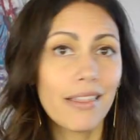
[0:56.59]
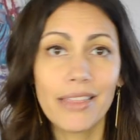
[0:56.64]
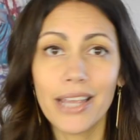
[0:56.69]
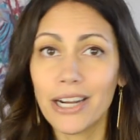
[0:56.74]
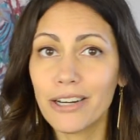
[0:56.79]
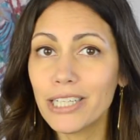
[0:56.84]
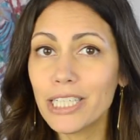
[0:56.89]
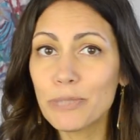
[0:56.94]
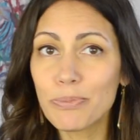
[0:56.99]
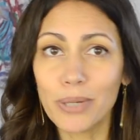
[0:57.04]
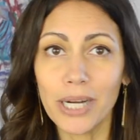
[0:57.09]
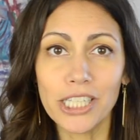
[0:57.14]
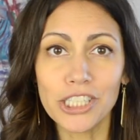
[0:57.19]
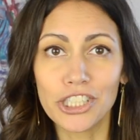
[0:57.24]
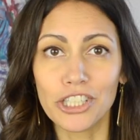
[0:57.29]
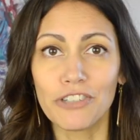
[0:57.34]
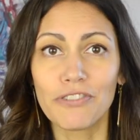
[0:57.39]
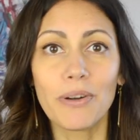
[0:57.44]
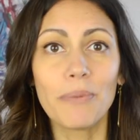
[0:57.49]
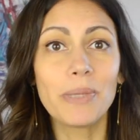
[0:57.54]
There is
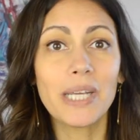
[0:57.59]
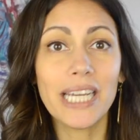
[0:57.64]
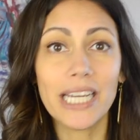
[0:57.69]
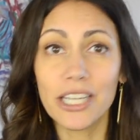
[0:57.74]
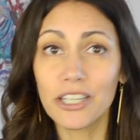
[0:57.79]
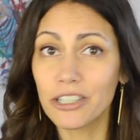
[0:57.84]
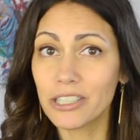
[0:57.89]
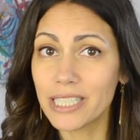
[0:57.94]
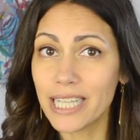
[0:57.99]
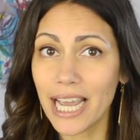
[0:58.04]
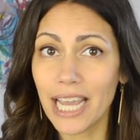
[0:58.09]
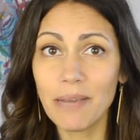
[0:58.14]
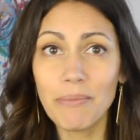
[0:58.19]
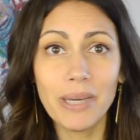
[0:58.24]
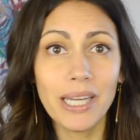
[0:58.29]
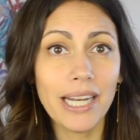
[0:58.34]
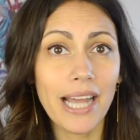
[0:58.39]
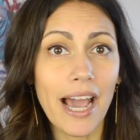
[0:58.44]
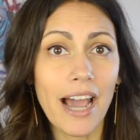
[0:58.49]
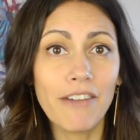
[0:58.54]
pressure from the
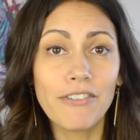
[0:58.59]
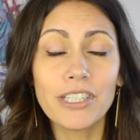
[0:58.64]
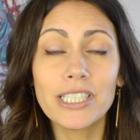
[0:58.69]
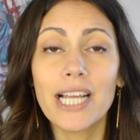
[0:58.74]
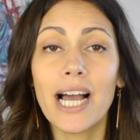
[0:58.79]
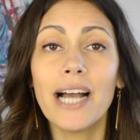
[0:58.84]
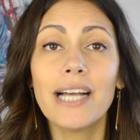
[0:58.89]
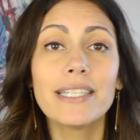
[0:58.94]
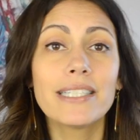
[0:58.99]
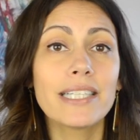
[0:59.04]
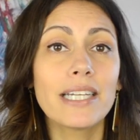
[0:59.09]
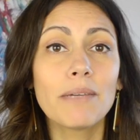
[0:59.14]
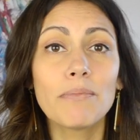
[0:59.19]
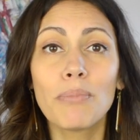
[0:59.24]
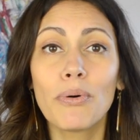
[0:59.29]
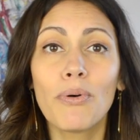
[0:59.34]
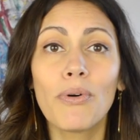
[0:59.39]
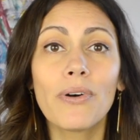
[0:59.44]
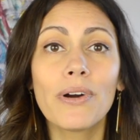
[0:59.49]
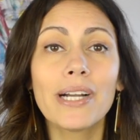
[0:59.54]
entertainment, advertising,
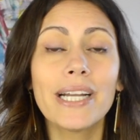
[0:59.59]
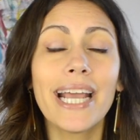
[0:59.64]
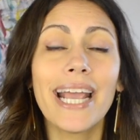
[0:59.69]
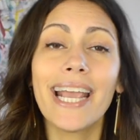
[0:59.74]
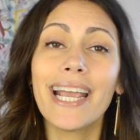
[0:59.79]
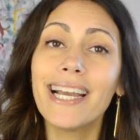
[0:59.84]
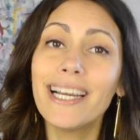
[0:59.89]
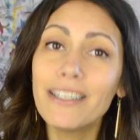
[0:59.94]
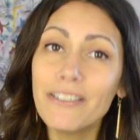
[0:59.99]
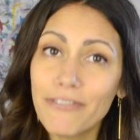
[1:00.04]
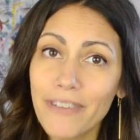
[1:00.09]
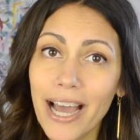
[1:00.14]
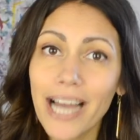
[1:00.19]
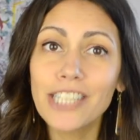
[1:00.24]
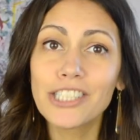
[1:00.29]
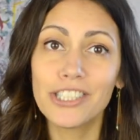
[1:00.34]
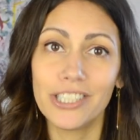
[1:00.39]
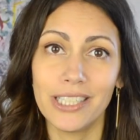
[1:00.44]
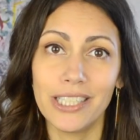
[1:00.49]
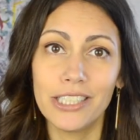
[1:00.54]
porn, and
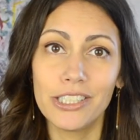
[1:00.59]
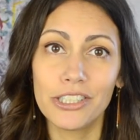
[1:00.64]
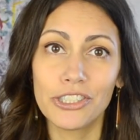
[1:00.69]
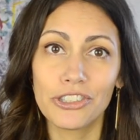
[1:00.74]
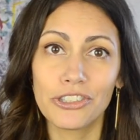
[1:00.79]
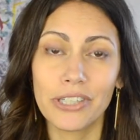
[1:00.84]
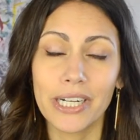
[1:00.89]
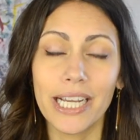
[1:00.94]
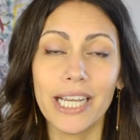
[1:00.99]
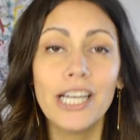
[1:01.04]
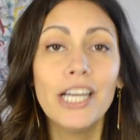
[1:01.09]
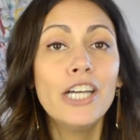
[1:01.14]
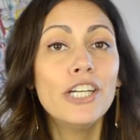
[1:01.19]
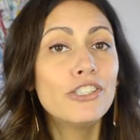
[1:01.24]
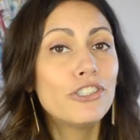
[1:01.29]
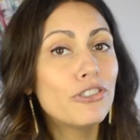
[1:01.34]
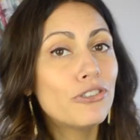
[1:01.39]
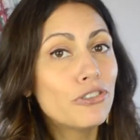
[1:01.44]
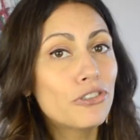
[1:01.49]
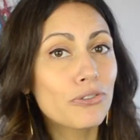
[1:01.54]
fashion industry
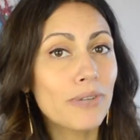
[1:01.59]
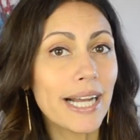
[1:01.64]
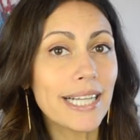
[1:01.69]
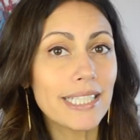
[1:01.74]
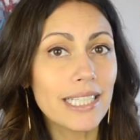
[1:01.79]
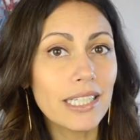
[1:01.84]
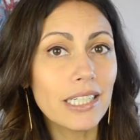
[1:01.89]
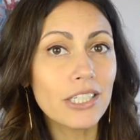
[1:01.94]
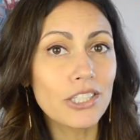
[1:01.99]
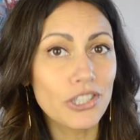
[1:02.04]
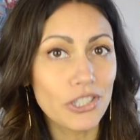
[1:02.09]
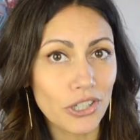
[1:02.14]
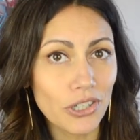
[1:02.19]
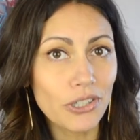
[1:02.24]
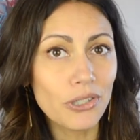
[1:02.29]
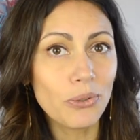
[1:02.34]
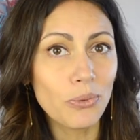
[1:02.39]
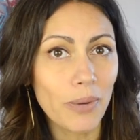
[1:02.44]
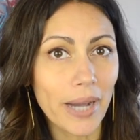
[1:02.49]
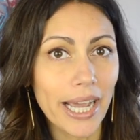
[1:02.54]
to dress in a
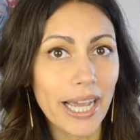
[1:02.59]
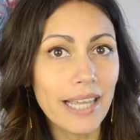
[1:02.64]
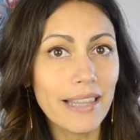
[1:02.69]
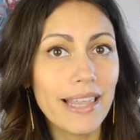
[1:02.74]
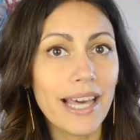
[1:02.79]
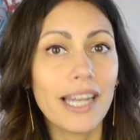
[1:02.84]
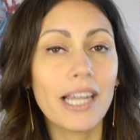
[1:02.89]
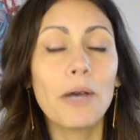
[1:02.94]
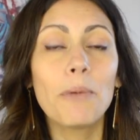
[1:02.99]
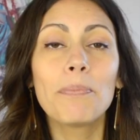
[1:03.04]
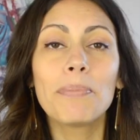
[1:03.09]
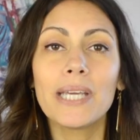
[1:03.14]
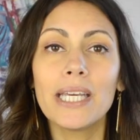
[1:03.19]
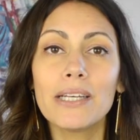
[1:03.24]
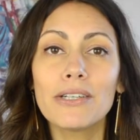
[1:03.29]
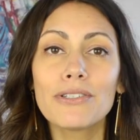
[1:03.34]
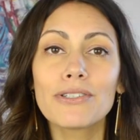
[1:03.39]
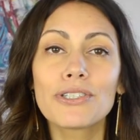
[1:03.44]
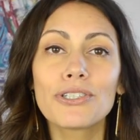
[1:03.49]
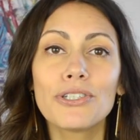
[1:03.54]
certain way that
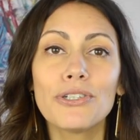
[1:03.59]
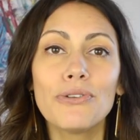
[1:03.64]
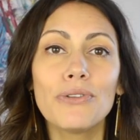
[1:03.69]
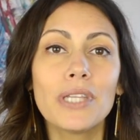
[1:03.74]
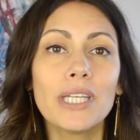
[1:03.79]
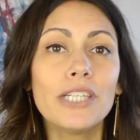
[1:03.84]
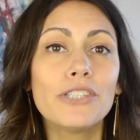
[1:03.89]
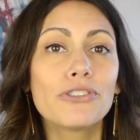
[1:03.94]
appeals to the